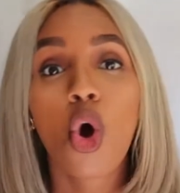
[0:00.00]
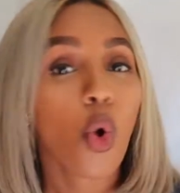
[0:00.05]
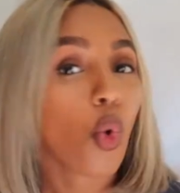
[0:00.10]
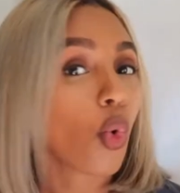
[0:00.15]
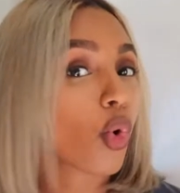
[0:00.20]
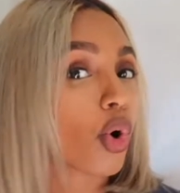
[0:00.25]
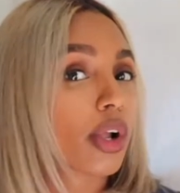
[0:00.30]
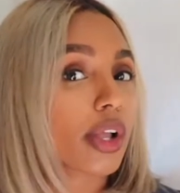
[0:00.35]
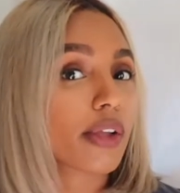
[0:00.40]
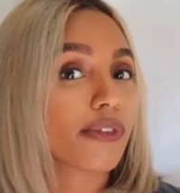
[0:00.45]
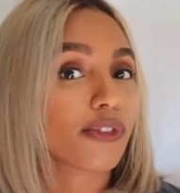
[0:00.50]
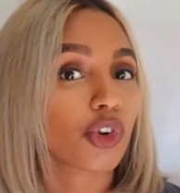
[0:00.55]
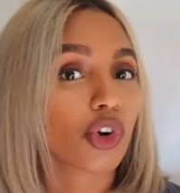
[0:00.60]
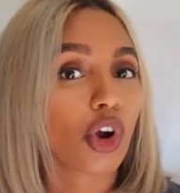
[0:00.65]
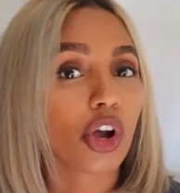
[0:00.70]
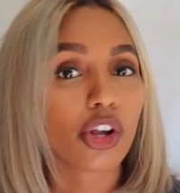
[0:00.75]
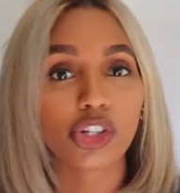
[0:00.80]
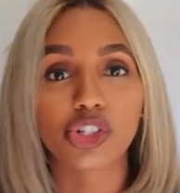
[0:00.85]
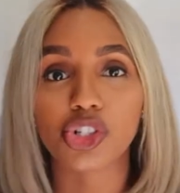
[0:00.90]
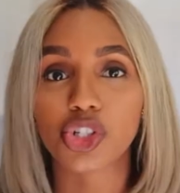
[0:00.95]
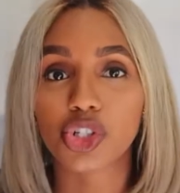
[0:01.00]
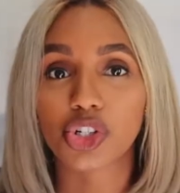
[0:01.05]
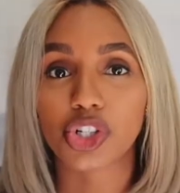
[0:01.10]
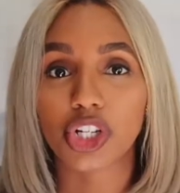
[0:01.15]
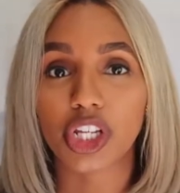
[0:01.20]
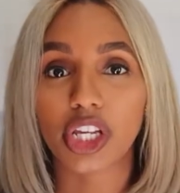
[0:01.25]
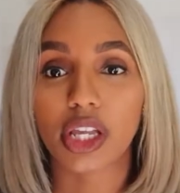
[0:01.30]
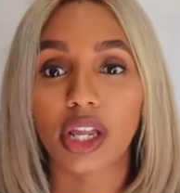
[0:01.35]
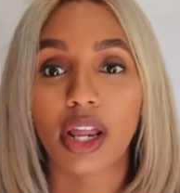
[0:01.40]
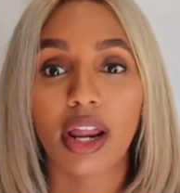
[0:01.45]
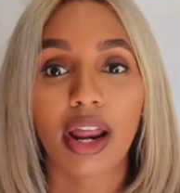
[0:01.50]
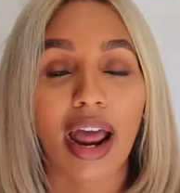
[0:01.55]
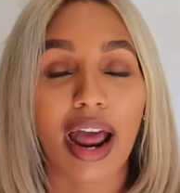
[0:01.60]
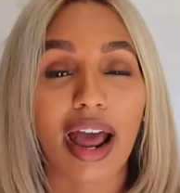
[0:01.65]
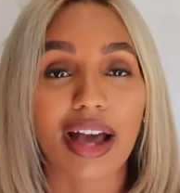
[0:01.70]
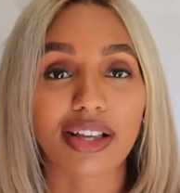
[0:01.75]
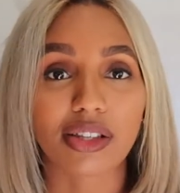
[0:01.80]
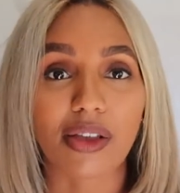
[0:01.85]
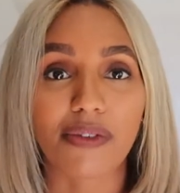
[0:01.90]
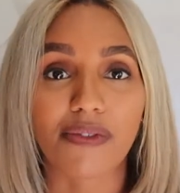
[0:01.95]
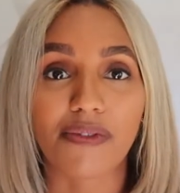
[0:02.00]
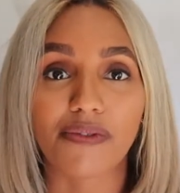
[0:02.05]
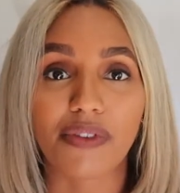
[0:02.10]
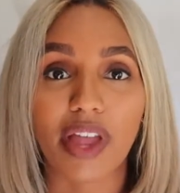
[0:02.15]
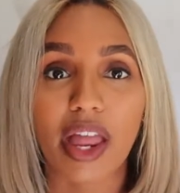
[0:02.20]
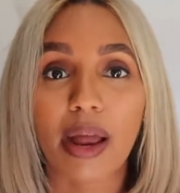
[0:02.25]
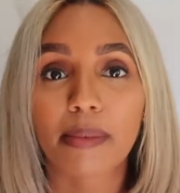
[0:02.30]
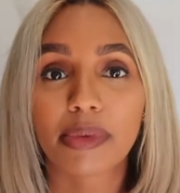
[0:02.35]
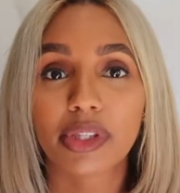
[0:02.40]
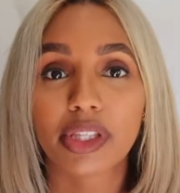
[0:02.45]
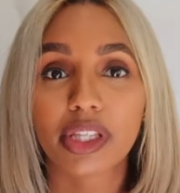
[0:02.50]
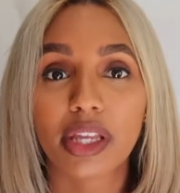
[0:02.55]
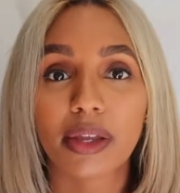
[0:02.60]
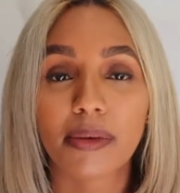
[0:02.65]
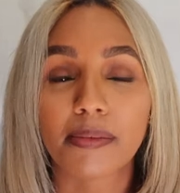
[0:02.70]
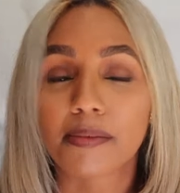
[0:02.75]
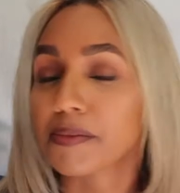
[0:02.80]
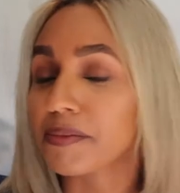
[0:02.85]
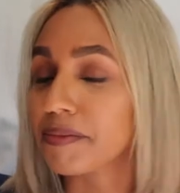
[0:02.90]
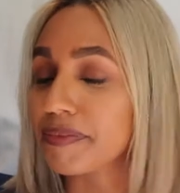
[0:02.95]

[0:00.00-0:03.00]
or if you're on your journey as a family,